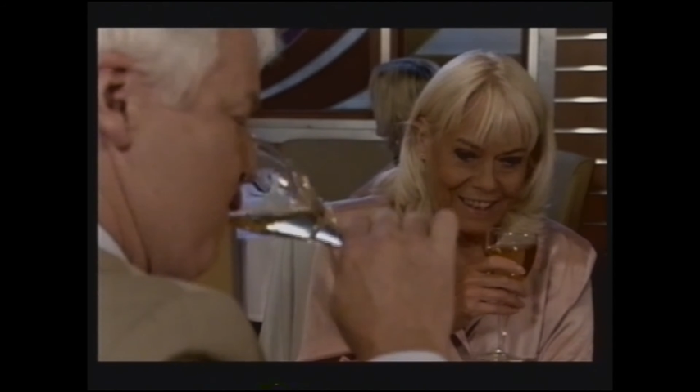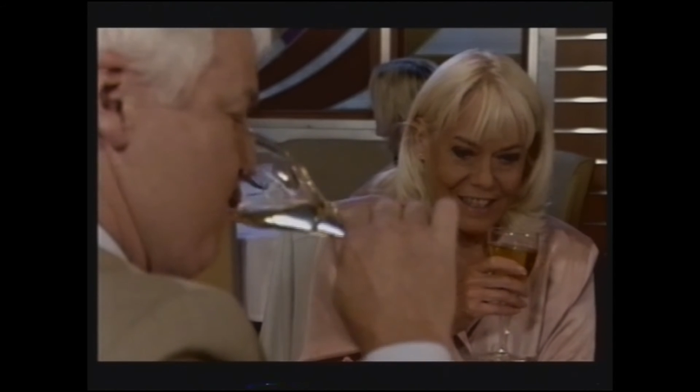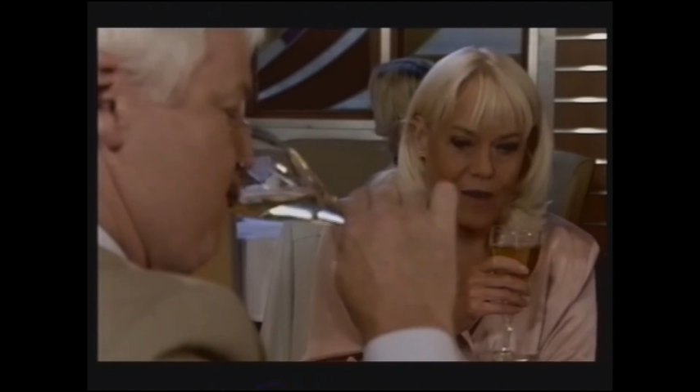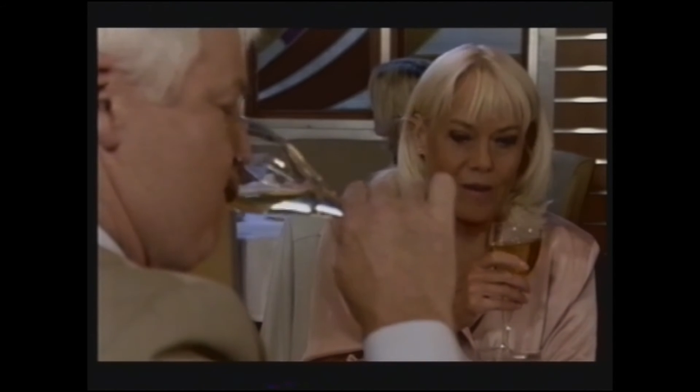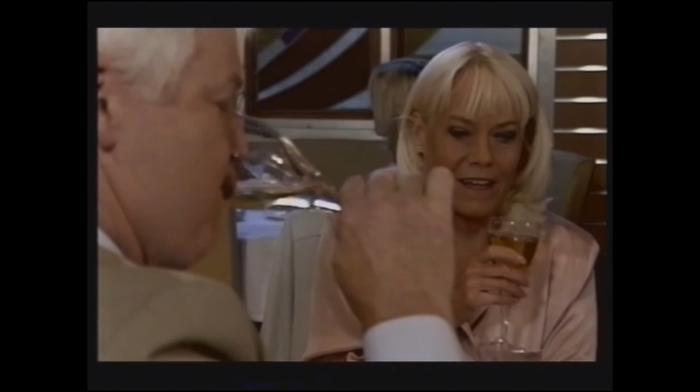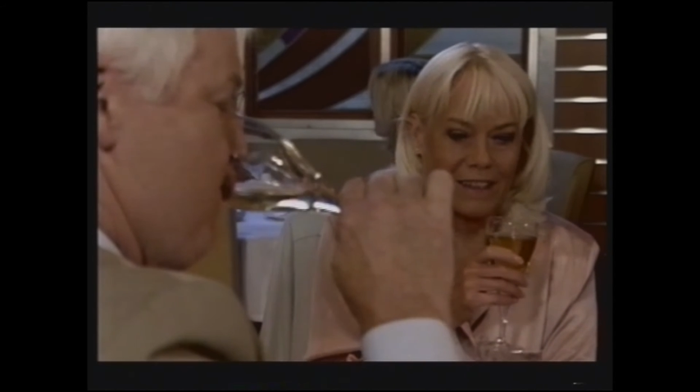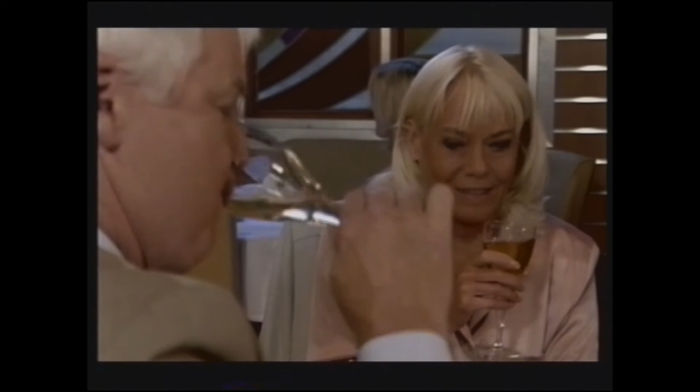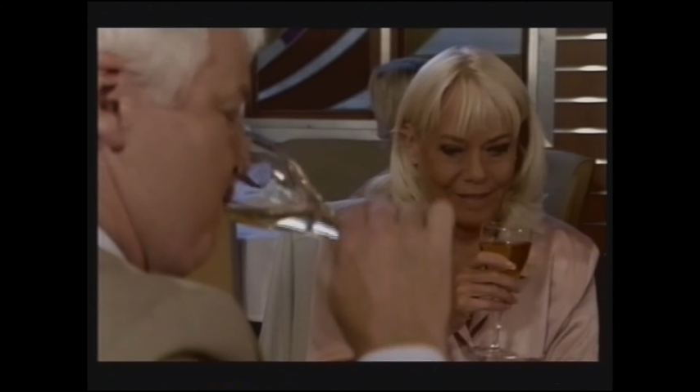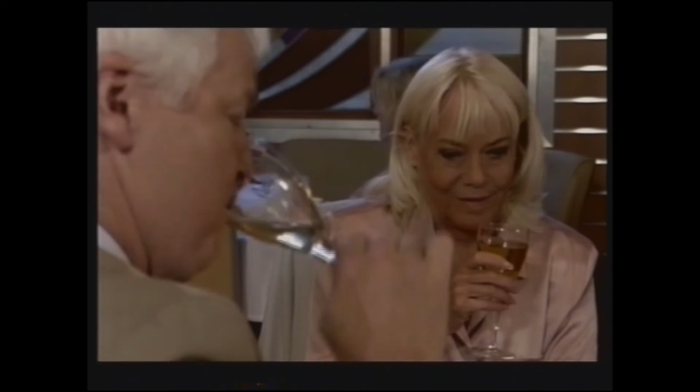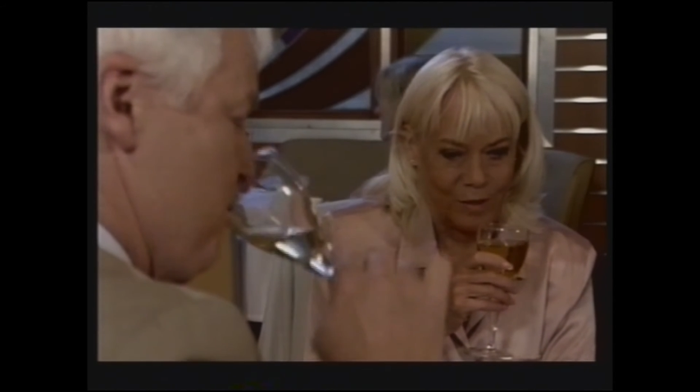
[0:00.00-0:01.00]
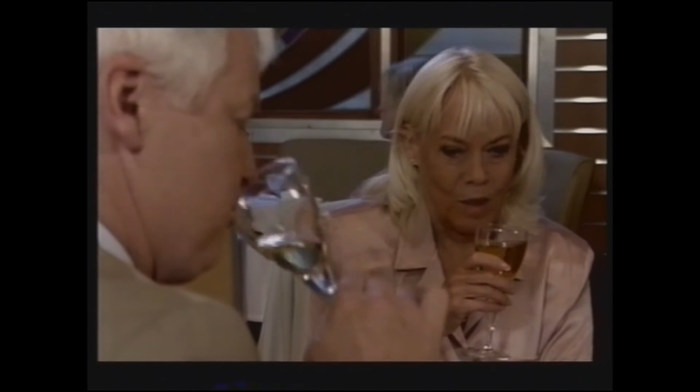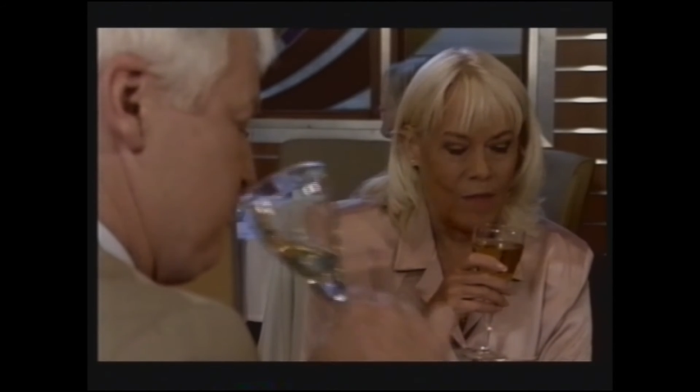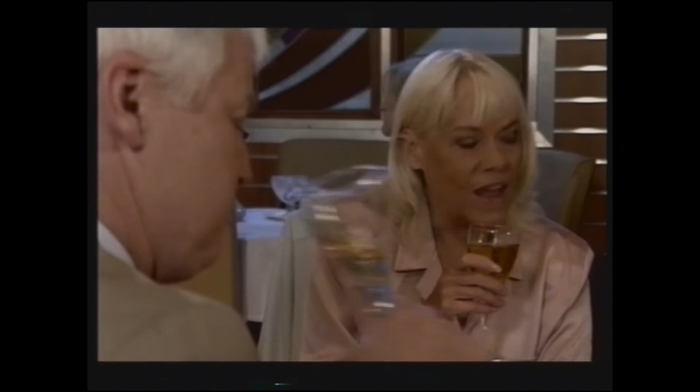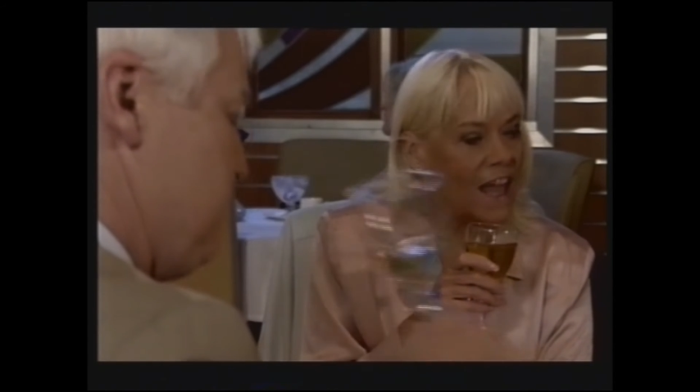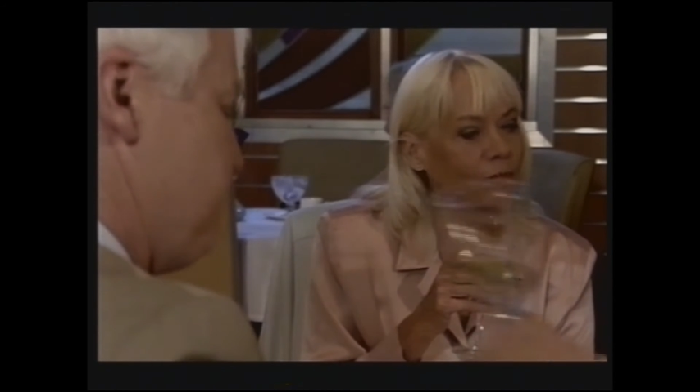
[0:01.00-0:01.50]
Derek. The
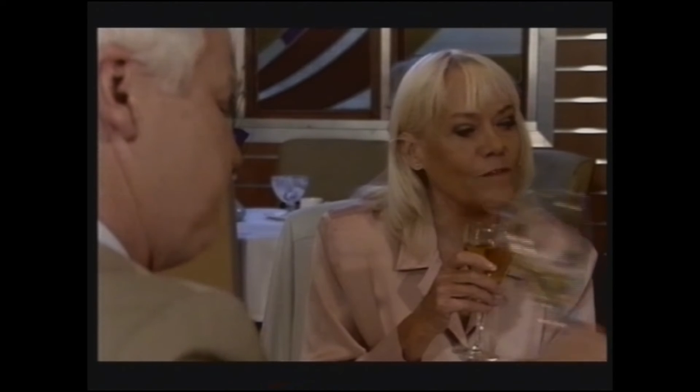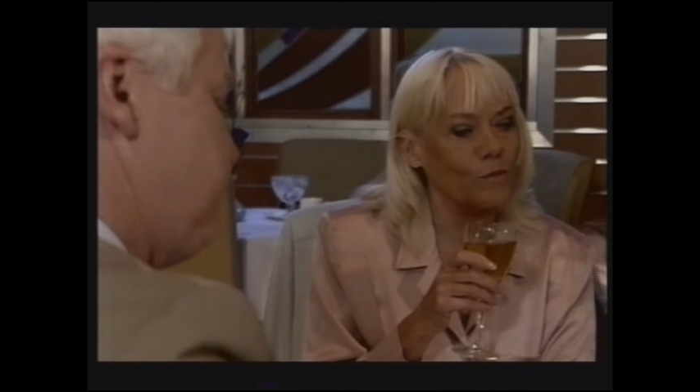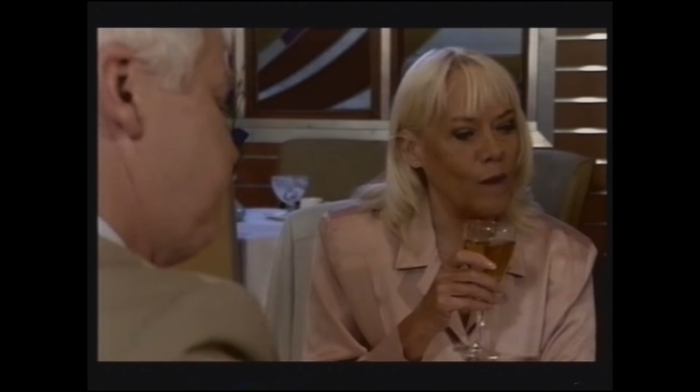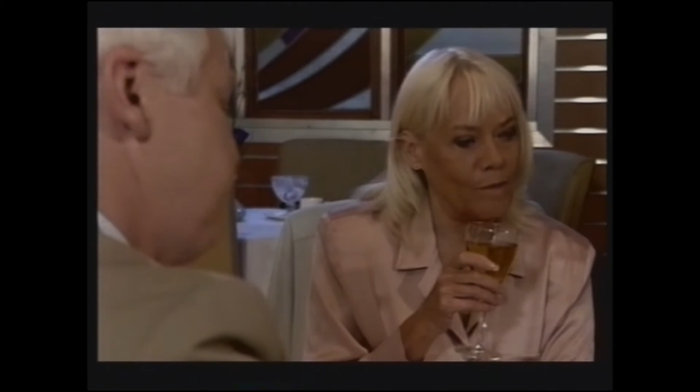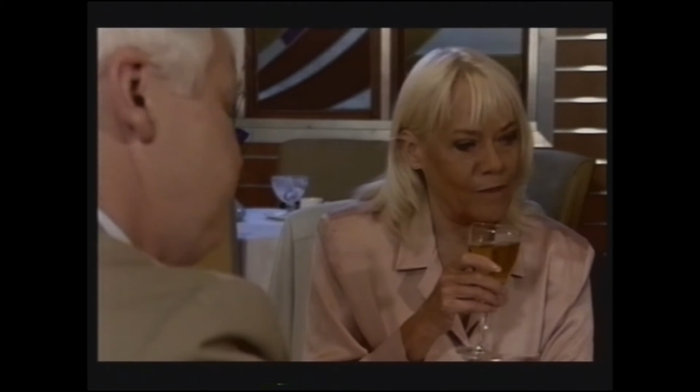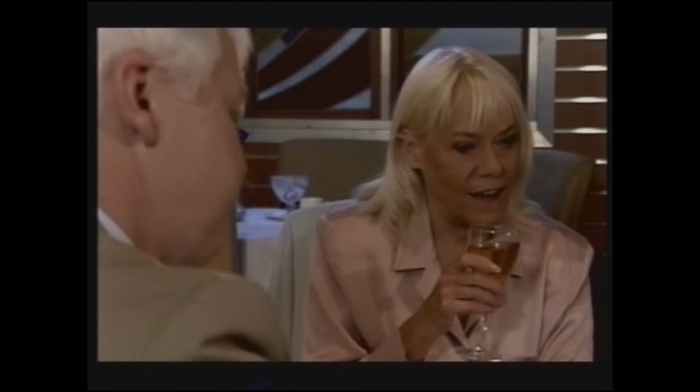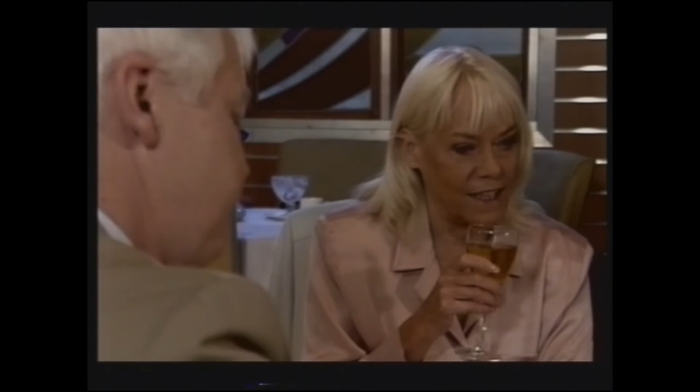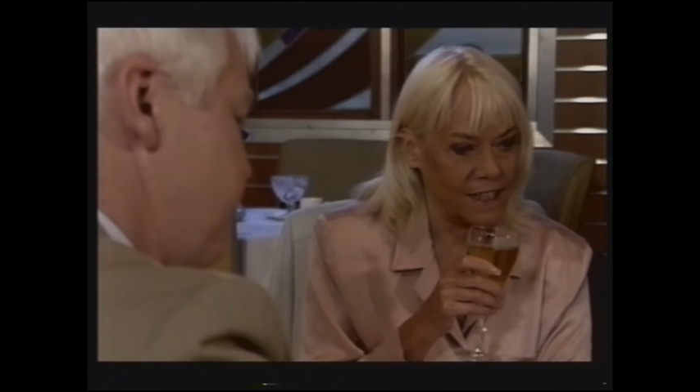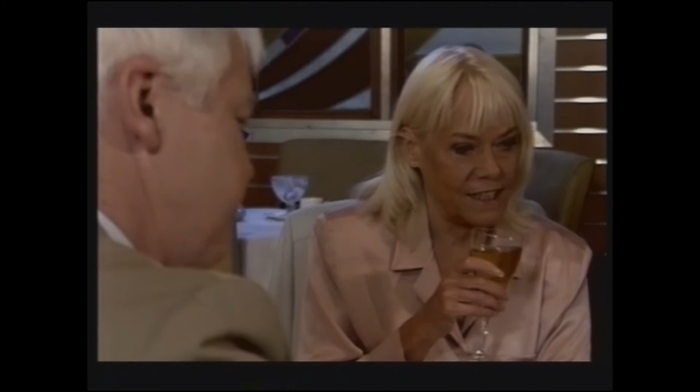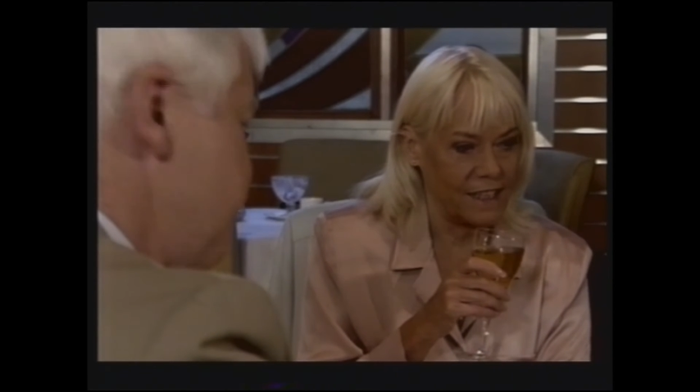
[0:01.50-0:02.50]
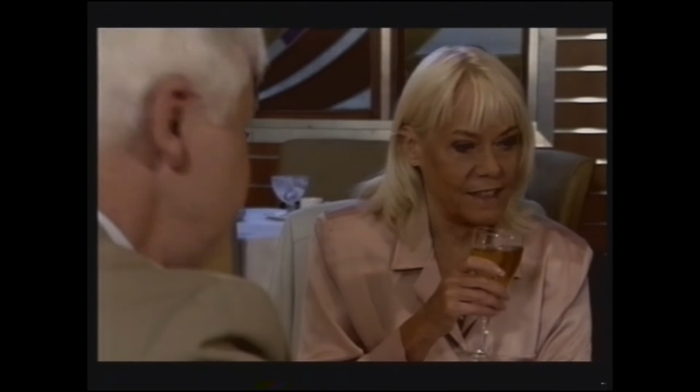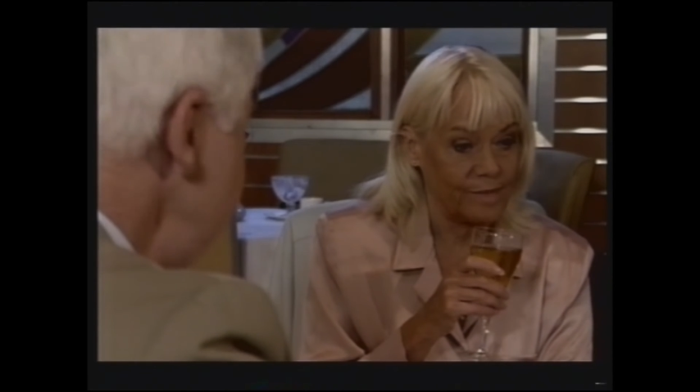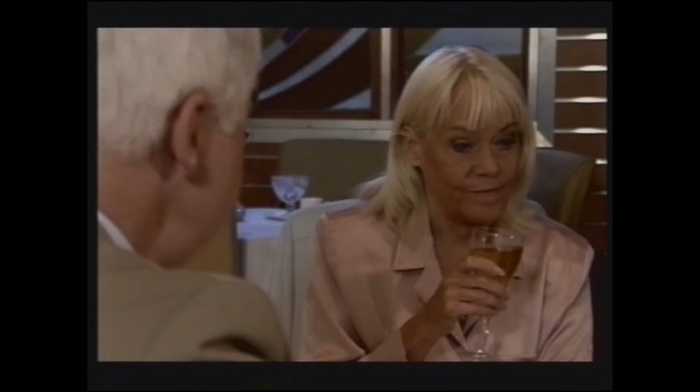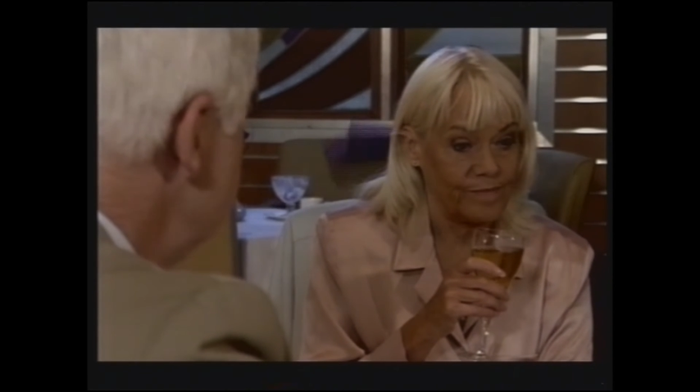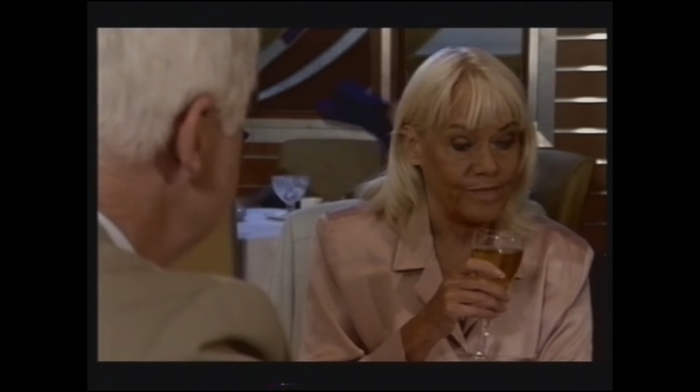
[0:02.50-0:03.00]
one that everyone fancied.